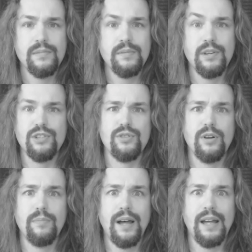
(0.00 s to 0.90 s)
Somebody just
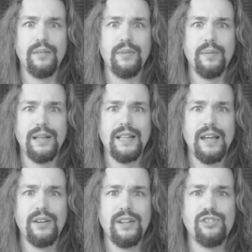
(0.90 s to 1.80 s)
drove by the big
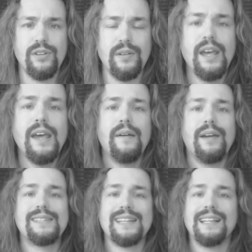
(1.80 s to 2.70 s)
loud engine.
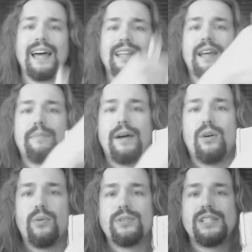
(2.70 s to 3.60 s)
It's a lot like my
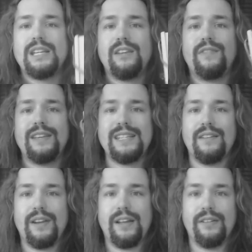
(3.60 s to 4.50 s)
old CDV
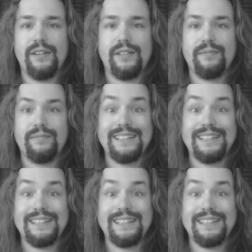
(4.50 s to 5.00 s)
700,